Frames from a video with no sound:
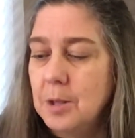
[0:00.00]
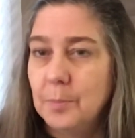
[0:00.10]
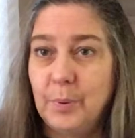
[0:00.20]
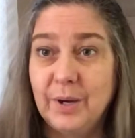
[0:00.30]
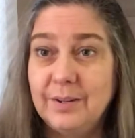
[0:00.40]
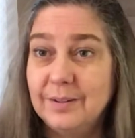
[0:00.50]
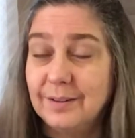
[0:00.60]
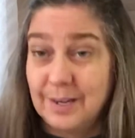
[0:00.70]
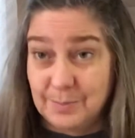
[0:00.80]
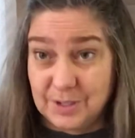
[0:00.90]
but
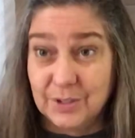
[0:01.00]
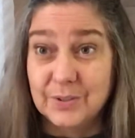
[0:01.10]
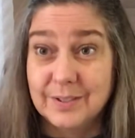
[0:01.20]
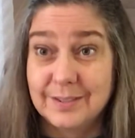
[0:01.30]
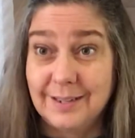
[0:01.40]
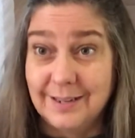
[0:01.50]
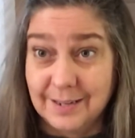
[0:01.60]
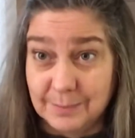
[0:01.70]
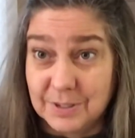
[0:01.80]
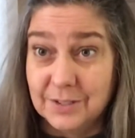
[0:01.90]
I'm still dizzy and
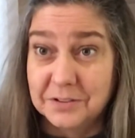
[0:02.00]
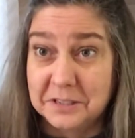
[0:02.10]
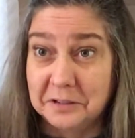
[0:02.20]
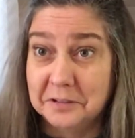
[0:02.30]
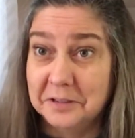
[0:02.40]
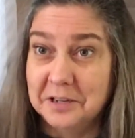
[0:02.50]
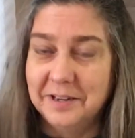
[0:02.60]
I'm still tingling.